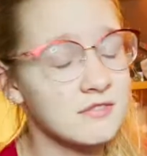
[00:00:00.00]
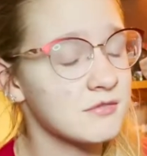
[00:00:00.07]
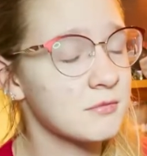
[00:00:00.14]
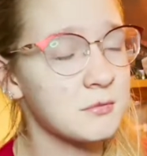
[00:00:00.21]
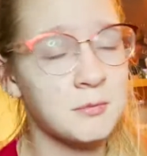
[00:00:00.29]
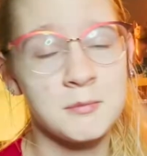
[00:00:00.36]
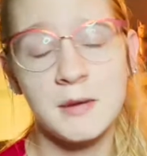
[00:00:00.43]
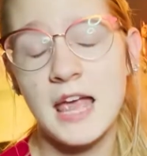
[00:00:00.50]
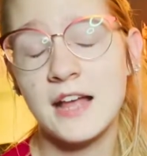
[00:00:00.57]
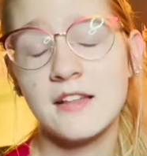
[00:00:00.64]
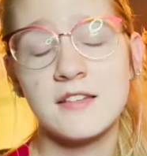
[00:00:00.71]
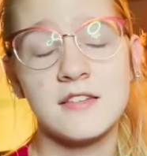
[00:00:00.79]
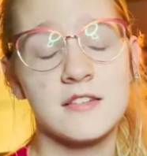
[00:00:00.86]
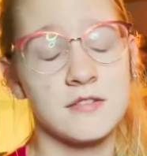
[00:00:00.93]

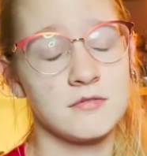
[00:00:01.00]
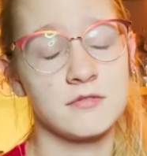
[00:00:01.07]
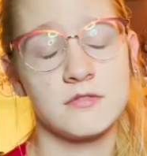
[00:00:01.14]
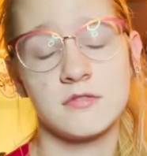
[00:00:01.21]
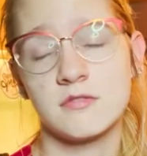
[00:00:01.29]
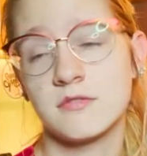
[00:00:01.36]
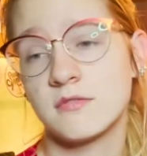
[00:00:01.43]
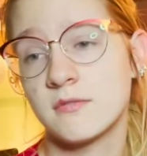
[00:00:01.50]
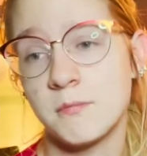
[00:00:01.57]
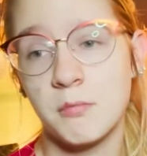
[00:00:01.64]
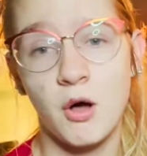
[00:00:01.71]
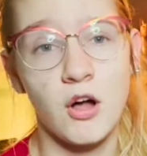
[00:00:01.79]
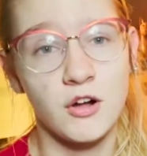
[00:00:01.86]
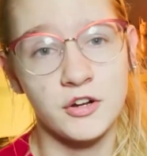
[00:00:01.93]
Man's
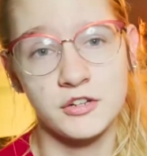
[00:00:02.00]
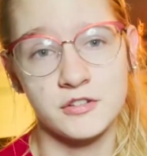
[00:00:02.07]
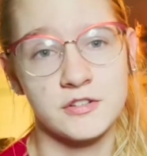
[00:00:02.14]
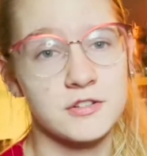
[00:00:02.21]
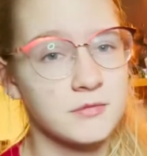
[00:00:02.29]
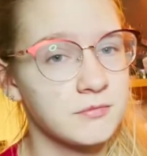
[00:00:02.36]
bonkers.